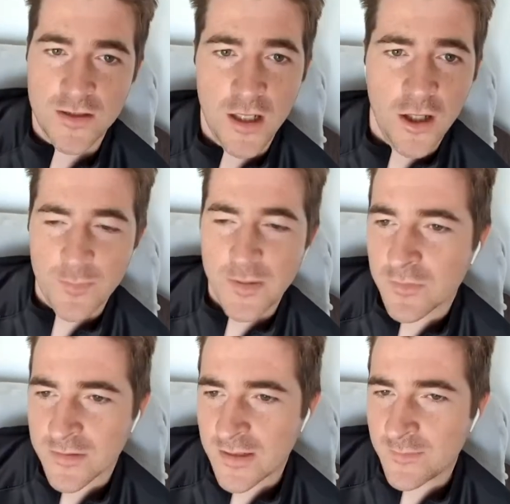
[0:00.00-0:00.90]
A lot of people
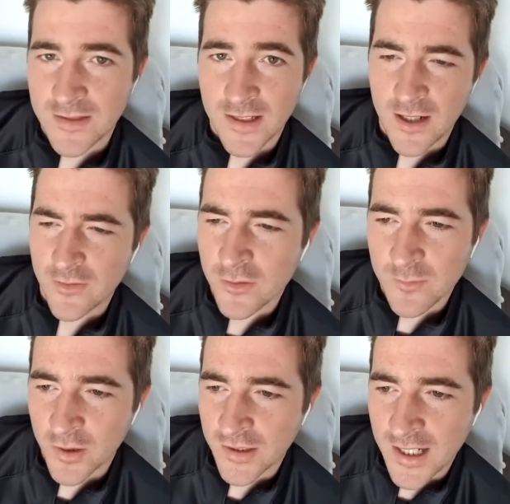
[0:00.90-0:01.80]
say to me, Dan, how are you not
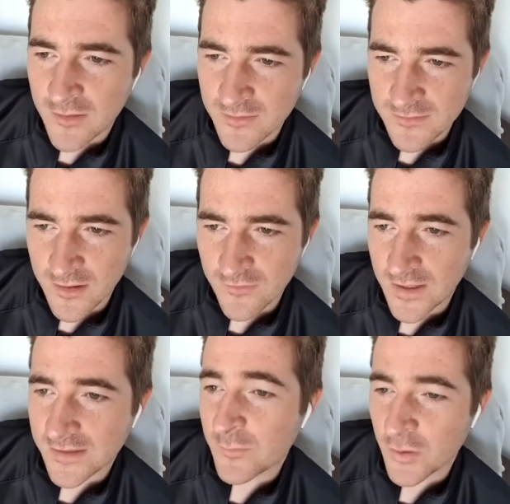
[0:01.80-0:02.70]
burnt out and stuff?
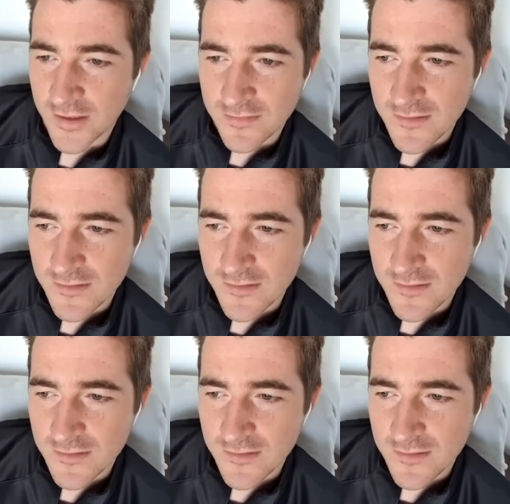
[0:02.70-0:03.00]
And to be honest,